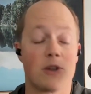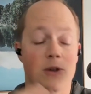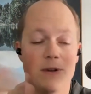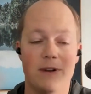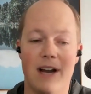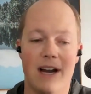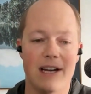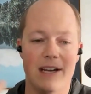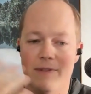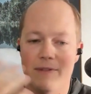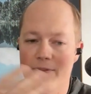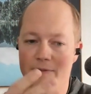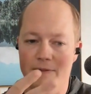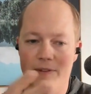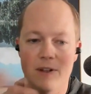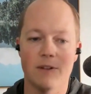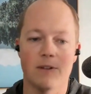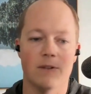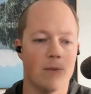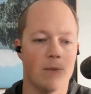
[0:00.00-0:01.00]
So you're not even
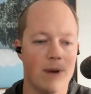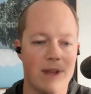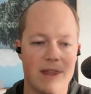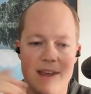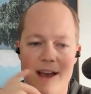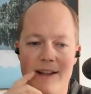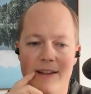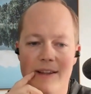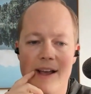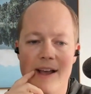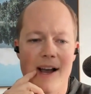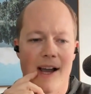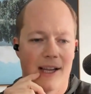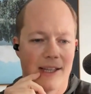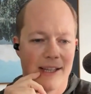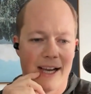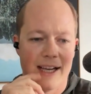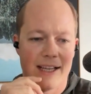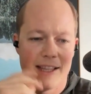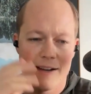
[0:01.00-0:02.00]
flirting with that
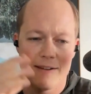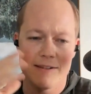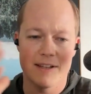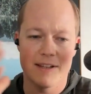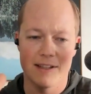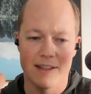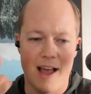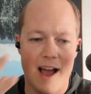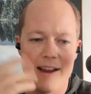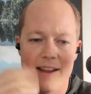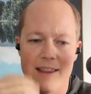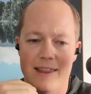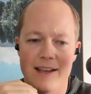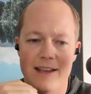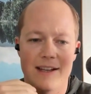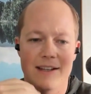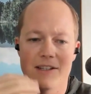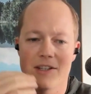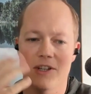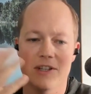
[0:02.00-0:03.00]
line. Like there's a lot of
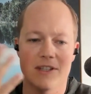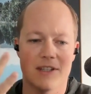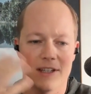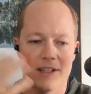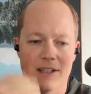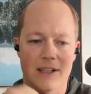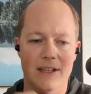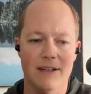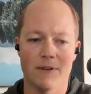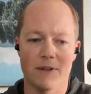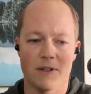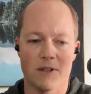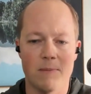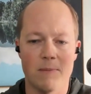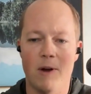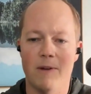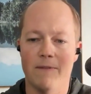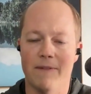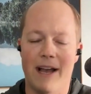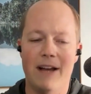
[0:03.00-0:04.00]
things just to deliver
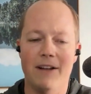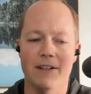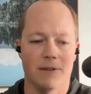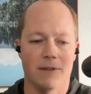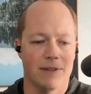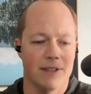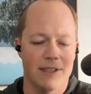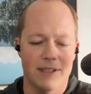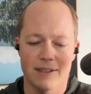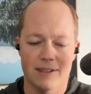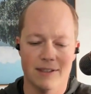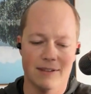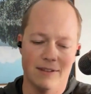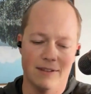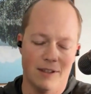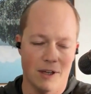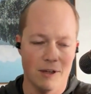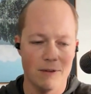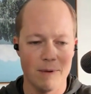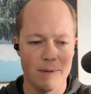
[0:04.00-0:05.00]
small value. This
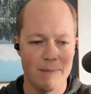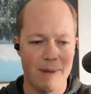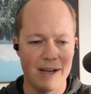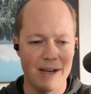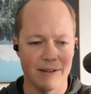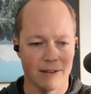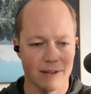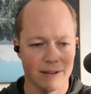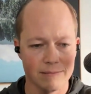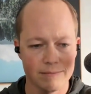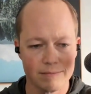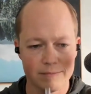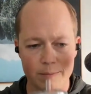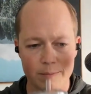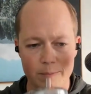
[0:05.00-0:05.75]
is a good reminder.